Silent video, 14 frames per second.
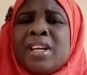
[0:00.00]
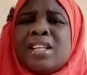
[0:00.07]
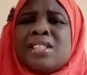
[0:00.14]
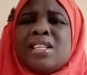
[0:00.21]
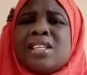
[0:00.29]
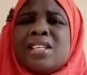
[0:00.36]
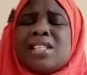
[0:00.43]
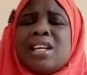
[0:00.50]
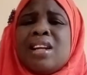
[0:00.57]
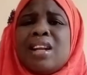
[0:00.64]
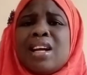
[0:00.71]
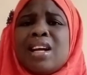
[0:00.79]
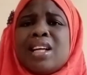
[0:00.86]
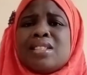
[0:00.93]
Is it a
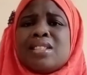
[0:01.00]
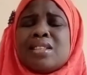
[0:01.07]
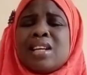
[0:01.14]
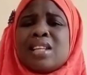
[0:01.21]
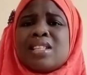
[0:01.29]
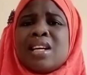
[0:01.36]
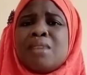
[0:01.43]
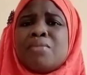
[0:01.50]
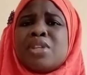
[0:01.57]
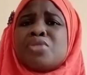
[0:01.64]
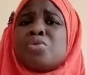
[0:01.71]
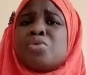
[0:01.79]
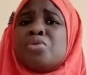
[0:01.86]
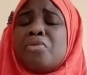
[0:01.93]
land that is
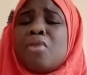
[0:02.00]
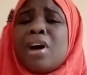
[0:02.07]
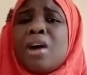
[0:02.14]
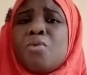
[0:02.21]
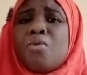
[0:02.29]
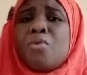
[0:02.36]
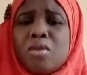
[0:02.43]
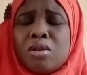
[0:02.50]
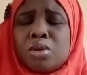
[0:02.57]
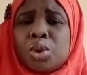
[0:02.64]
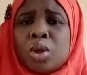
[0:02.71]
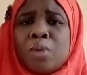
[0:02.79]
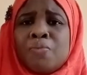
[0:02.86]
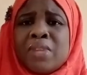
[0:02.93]
good for
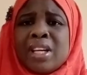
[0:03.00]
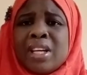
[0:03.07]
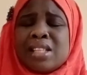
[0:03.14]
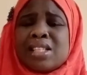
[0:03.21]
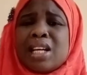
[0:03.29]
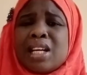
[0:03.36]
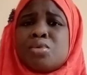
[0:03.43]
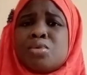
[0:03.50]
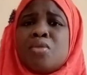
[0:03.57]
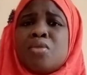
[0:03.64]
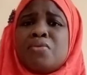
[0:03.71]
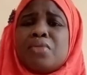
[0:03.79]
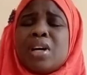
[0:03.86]
aquaculture in terms of